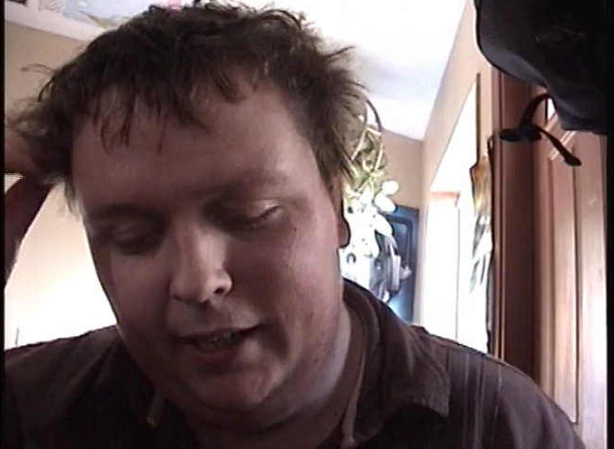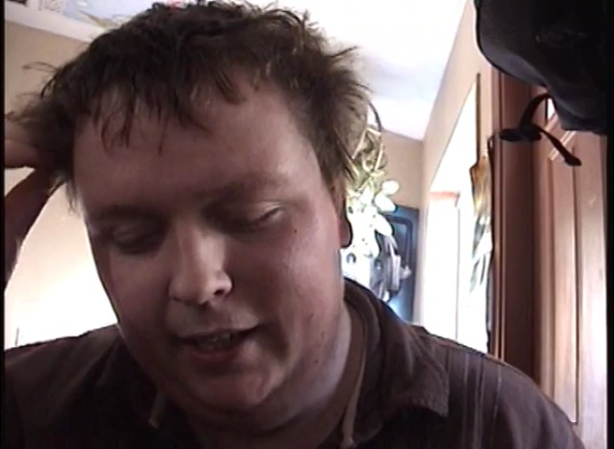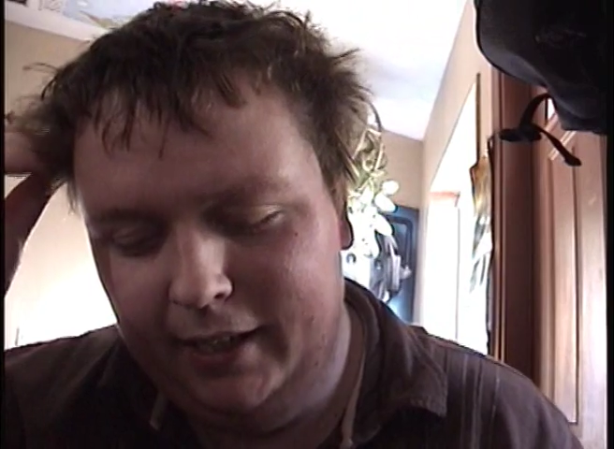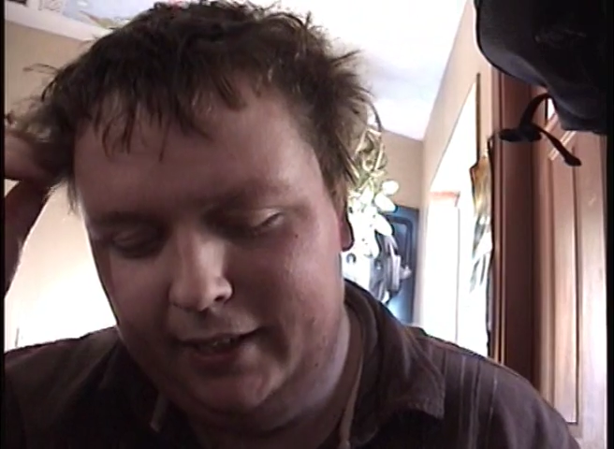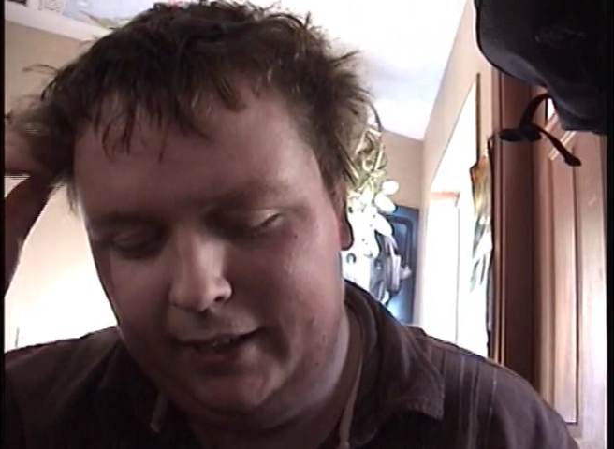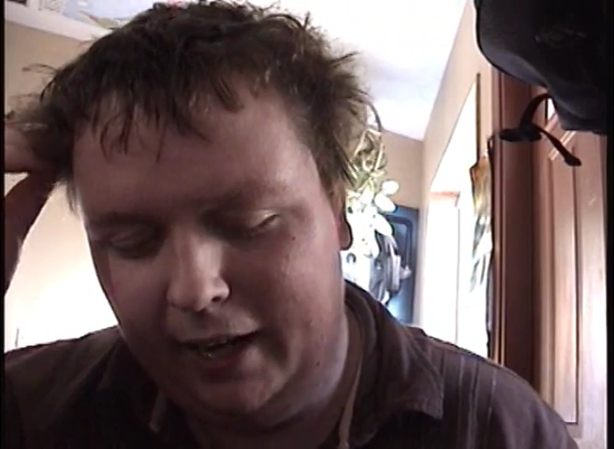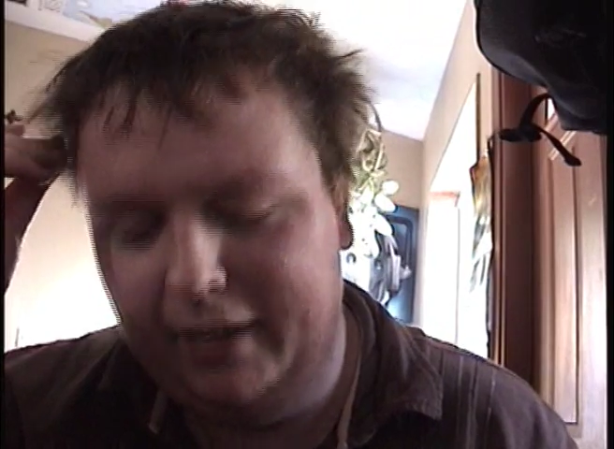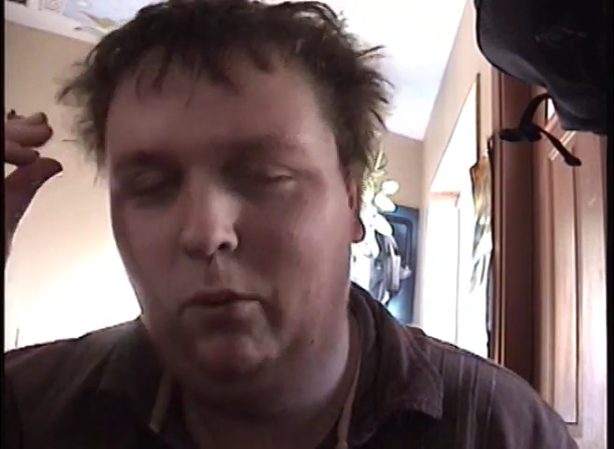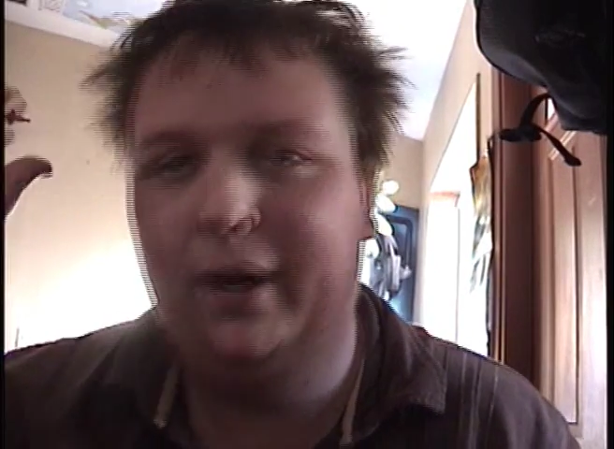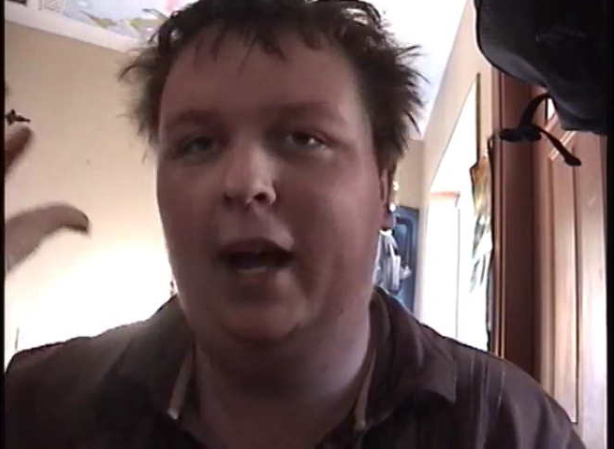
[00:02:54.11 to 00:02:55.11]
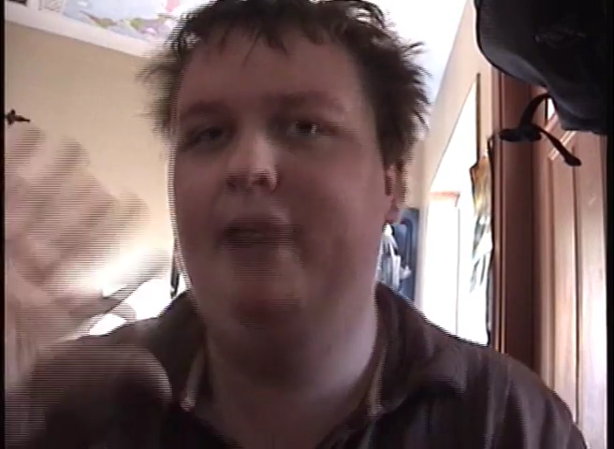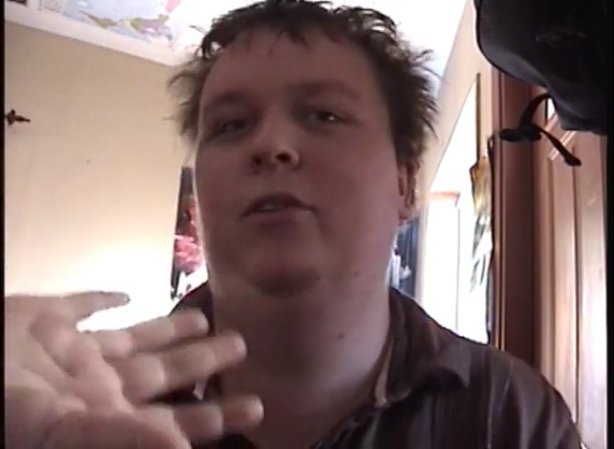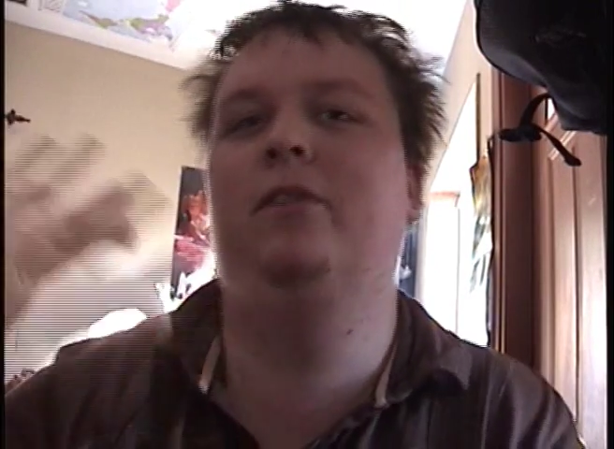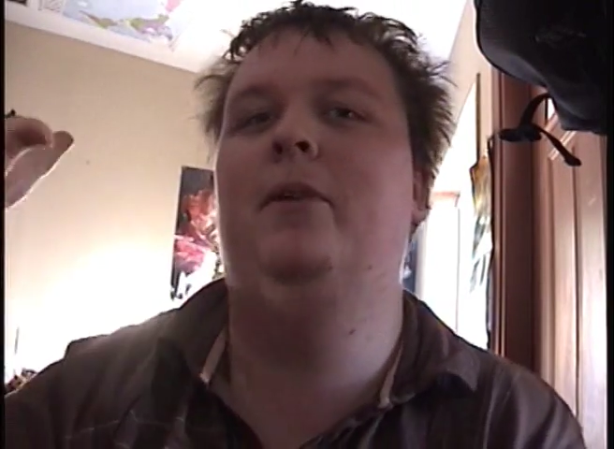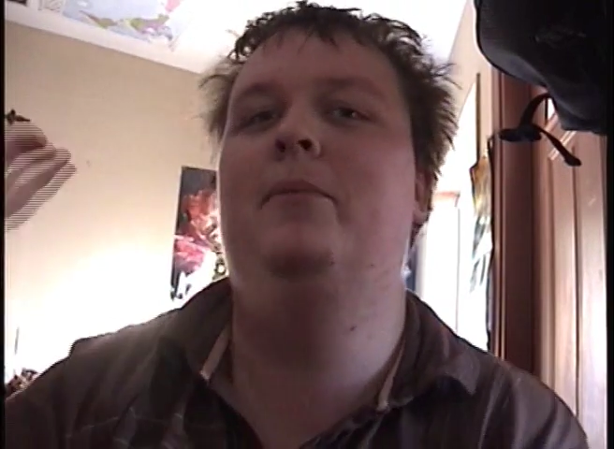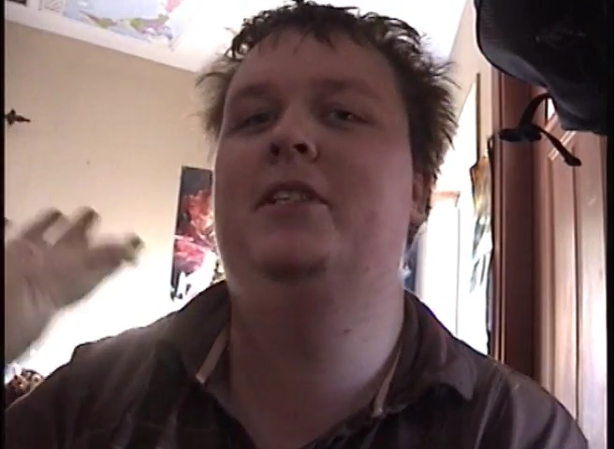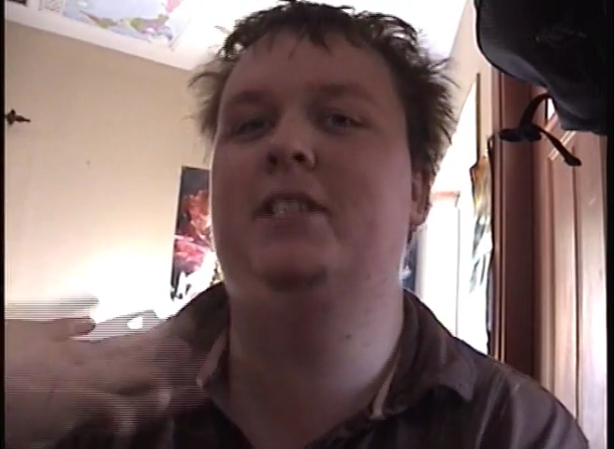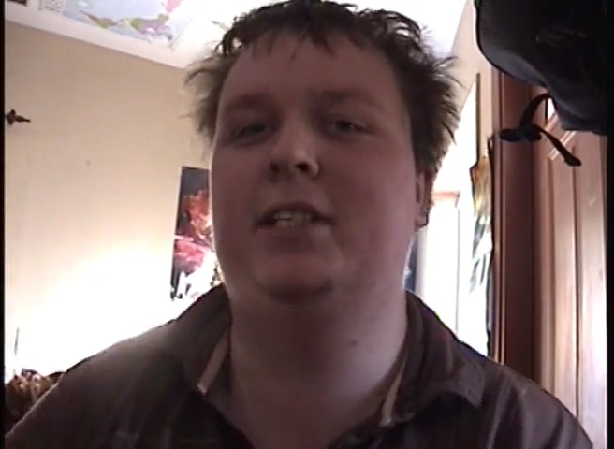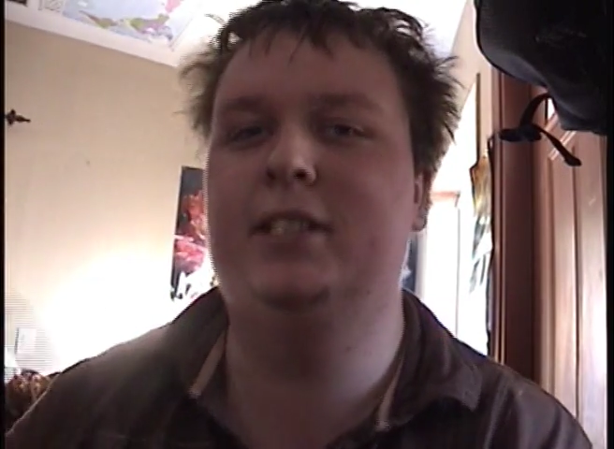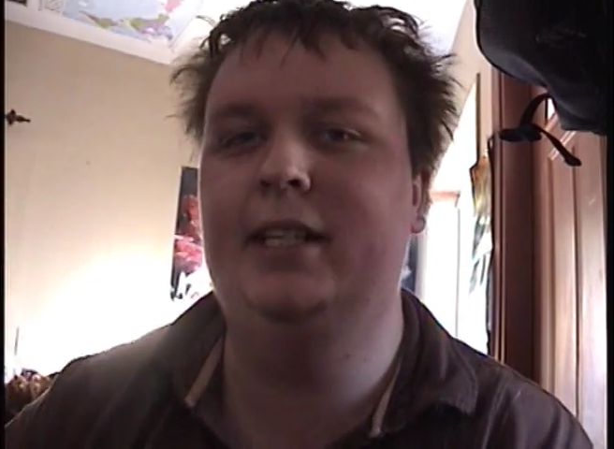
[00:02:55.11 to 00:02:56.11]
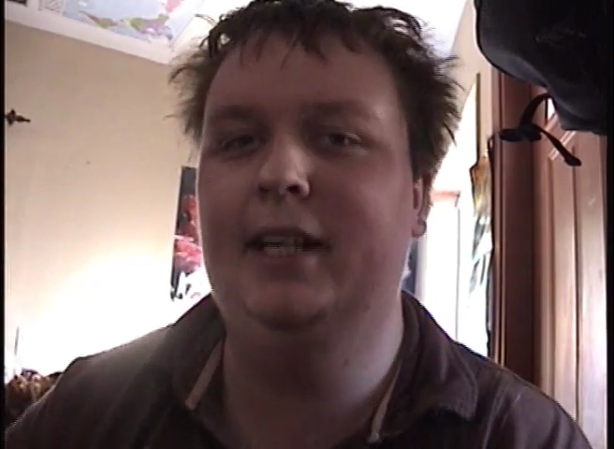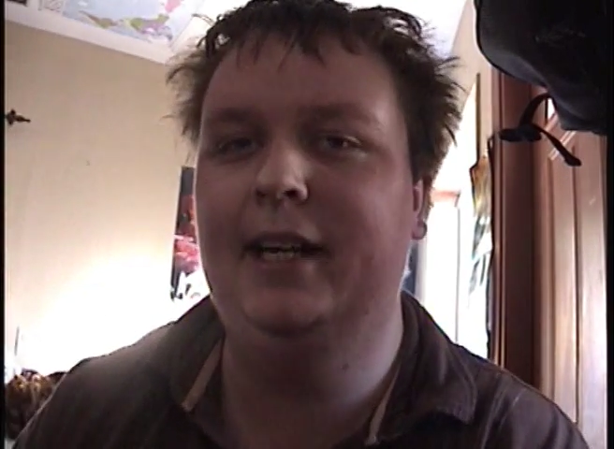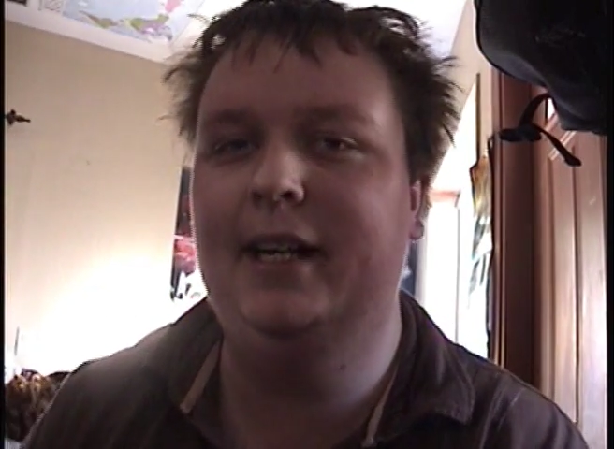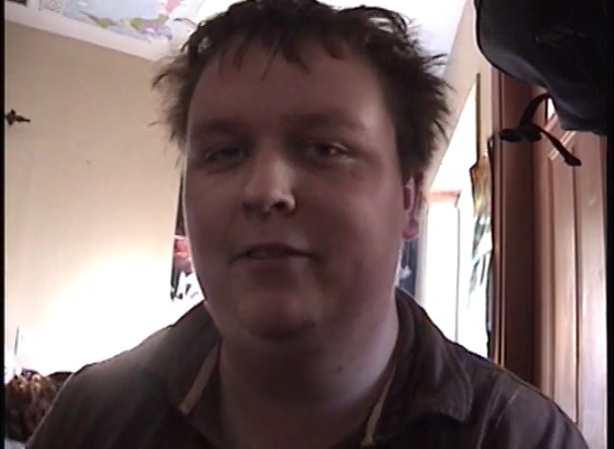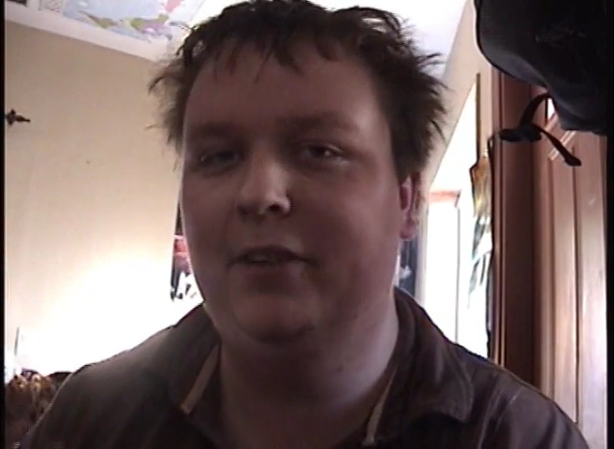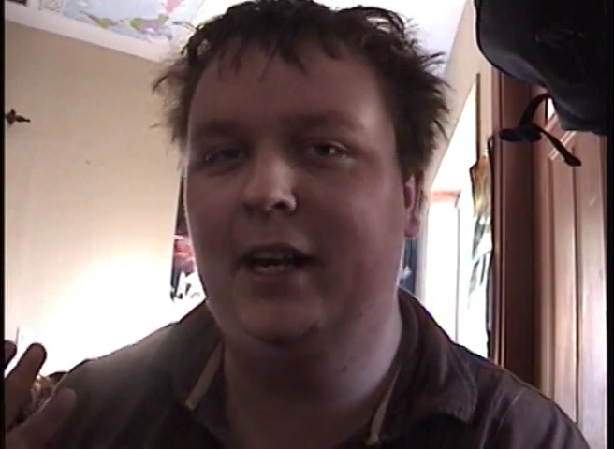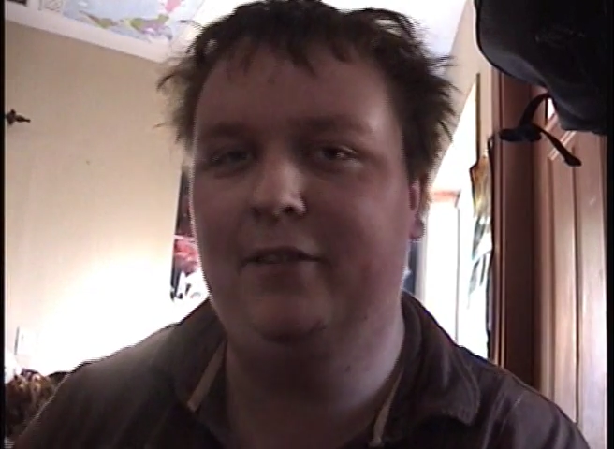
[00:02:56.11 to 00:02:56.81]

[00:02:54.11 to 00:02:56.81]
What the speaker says: I didn't want either of them to succeed in anything.